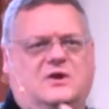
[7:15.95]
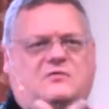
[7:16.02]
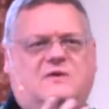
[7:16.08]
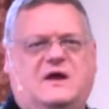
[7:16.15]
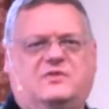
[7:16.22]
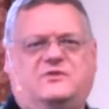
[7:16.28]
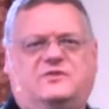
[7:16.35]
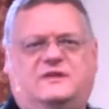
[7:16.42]

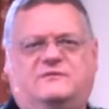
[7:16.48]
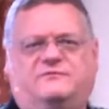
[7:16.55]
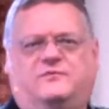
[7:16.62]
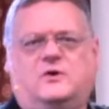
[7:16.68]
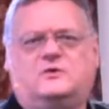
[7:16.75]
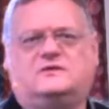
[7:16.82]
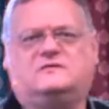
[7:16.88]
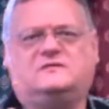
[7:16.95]
Rather than
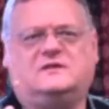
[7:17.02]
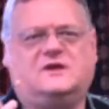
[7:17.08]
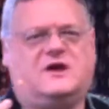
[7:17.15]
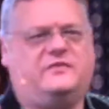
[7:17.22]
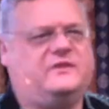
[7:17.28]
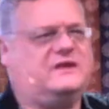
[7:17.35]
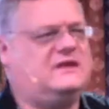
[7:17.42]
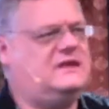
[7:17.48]
focusing
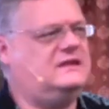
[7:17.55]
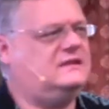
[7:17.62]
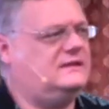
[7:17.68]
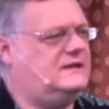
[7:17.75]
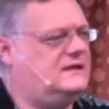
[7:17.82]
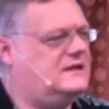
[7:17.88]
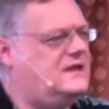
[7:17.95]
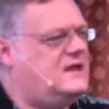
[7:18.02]
on the
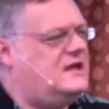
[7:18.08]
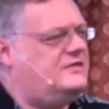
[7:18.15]
healing,